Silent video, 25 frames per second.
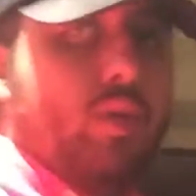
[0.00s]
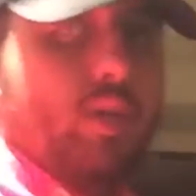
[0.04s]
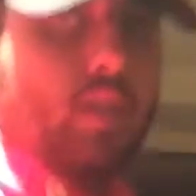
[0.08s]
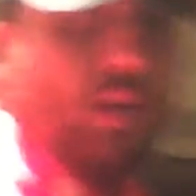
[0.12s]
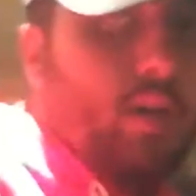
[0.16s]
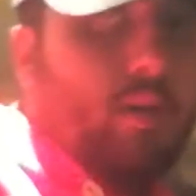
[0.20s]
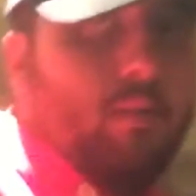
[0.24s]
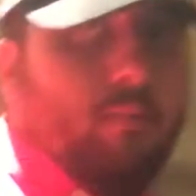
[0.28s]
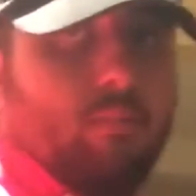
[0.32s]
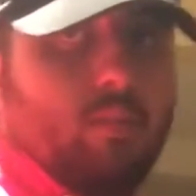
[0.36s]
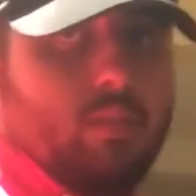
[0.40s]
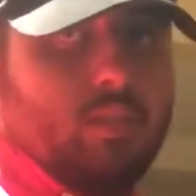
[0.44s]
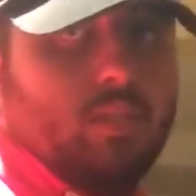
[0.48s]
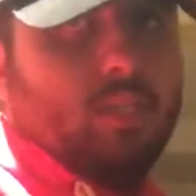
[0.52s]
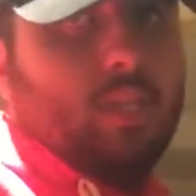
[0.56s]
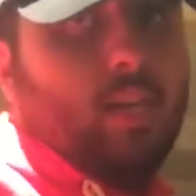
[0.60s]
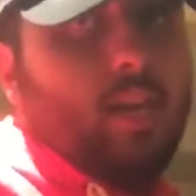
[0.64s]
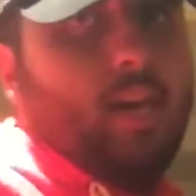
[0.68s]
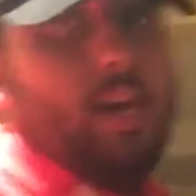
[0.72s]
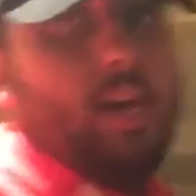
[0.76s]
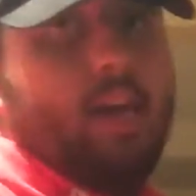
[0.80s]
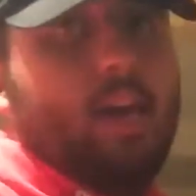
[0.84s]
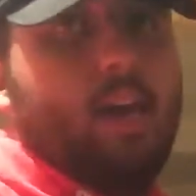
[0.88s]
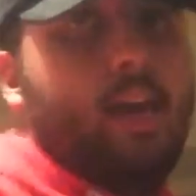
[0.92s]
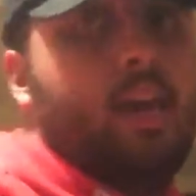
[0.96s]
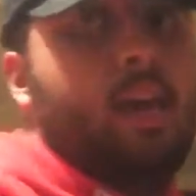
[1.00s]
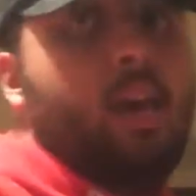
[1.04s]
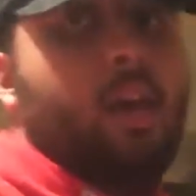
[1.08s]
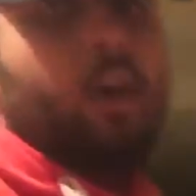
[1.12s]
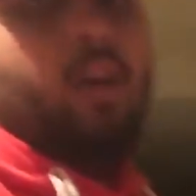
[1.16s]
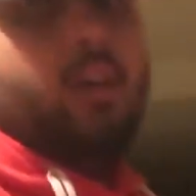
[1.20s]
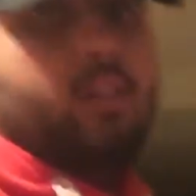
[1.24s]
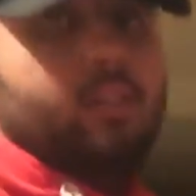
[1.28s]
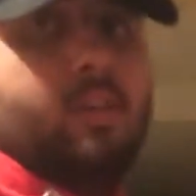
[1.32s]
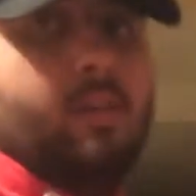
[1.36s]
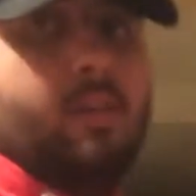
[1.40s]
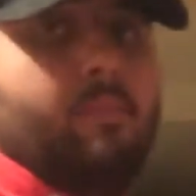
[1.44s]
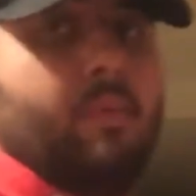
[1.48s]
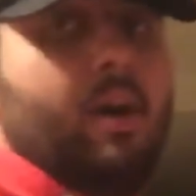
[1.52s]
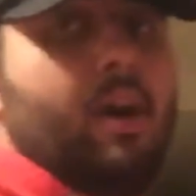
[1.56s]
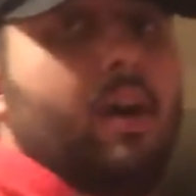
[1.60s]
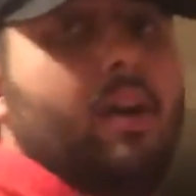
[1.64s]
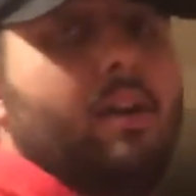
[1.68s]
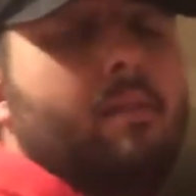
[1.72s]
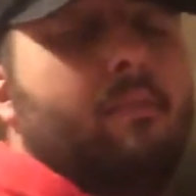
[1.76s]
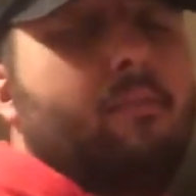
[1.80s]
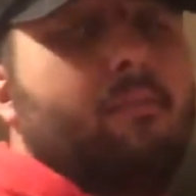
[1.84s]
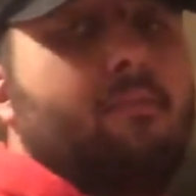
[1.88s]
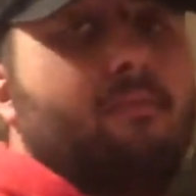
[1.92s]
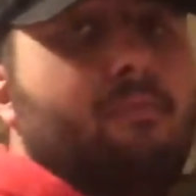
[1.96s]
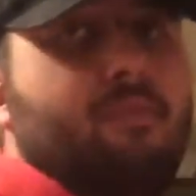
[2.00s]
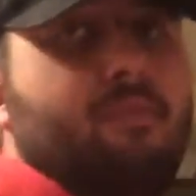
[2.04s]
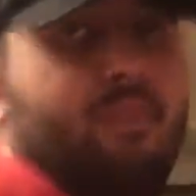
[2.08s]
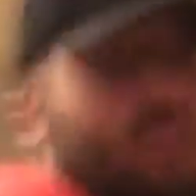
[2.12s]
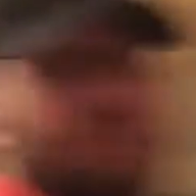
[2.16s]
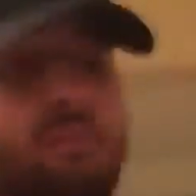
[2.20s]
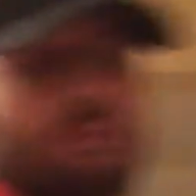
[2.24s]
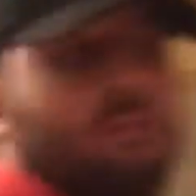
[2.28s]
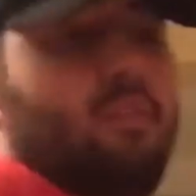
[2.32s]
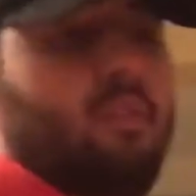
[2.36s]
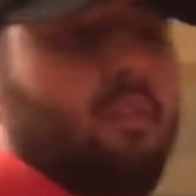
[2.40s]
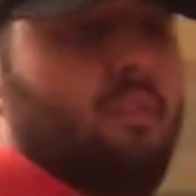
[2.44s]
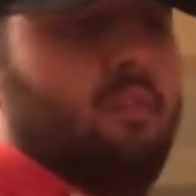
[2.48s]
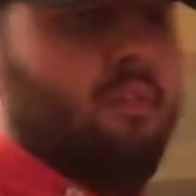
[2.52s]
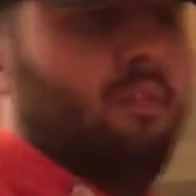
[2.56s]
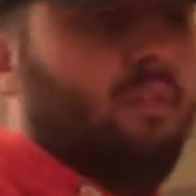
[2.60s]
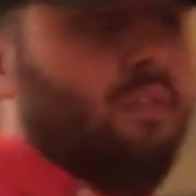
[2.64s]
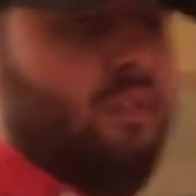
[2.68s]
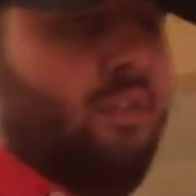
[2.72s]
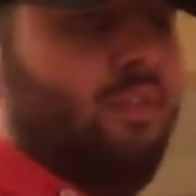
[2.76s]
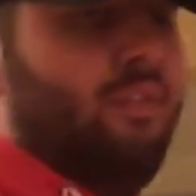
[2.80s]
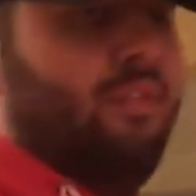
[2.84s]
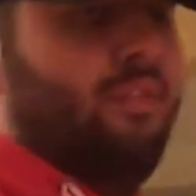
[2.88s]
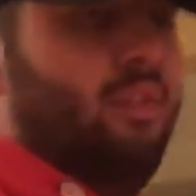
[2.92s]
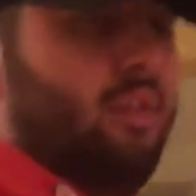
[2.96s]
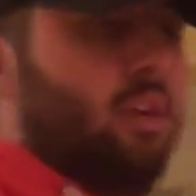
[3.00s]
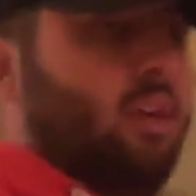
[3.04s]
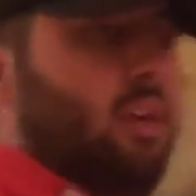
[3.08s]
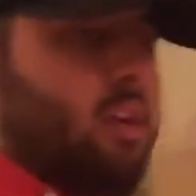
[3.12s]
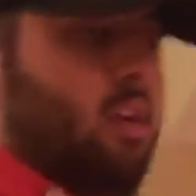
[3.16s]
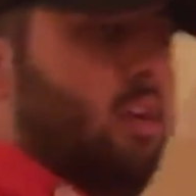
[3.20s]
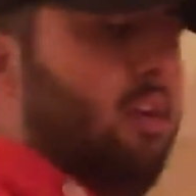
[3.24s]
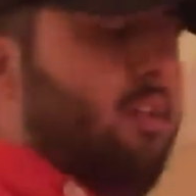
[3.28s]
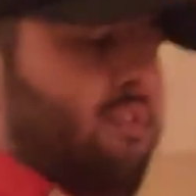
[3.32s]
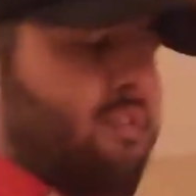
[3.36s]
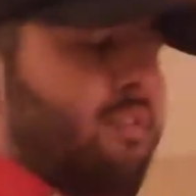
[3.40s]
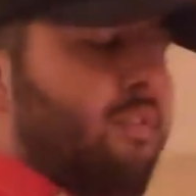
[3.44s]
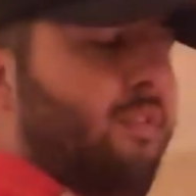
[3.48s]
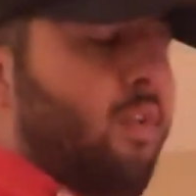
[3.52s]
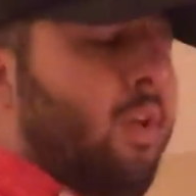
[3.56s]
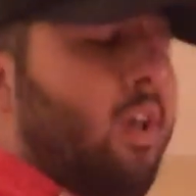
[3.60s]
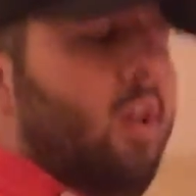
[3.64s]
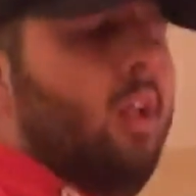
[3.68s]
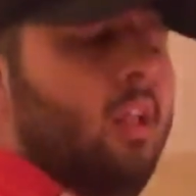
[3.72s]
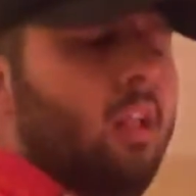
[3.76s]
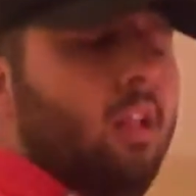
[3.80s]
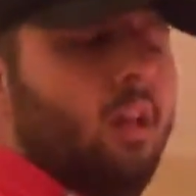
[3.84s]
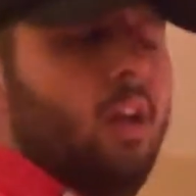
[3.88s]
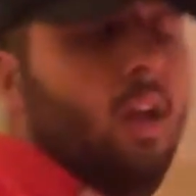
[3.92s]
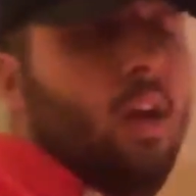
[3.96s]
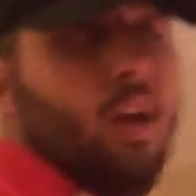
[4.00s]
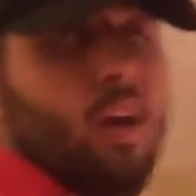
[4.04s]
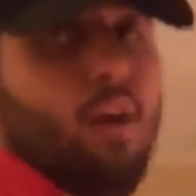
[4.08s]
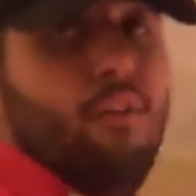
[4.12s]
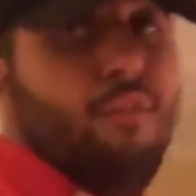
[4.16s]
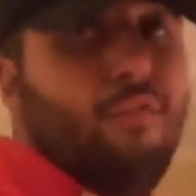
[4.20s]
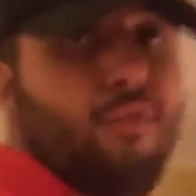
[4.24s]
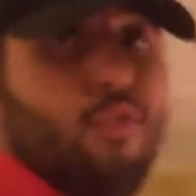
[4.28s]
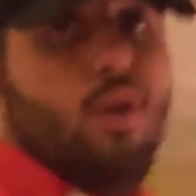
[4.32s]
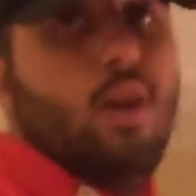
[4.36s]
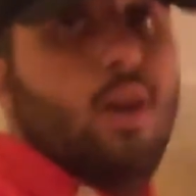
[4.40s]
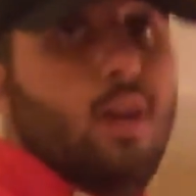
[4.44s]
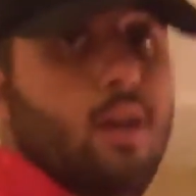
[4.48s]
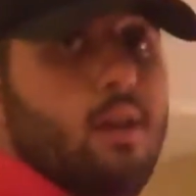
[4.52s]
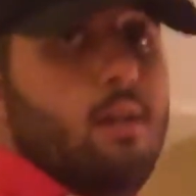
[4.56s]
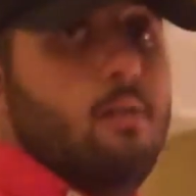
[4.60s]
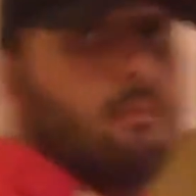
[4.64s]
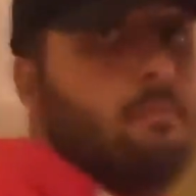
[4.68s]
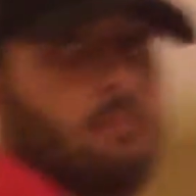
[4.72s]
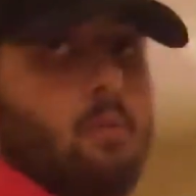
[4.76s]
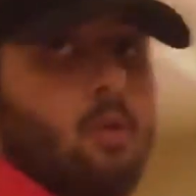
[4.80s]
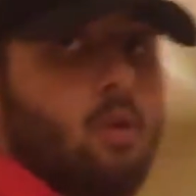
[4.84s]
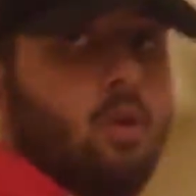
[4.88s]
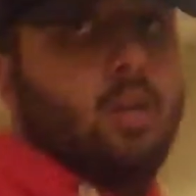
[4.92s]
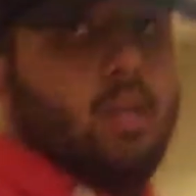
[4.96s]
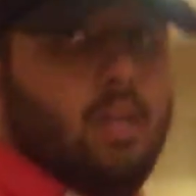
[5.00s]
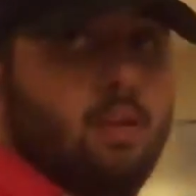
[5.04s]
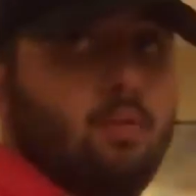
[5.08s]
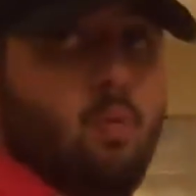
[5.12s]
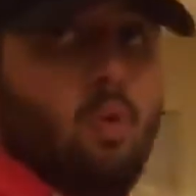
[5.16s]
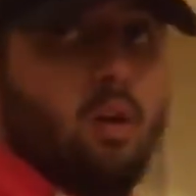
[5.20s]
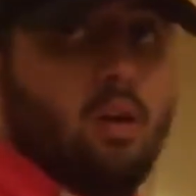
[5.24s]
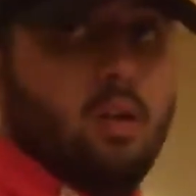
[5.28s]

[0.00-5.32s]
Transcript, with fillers: want to come and say hi, stop by. Feel free, free, feel free, more than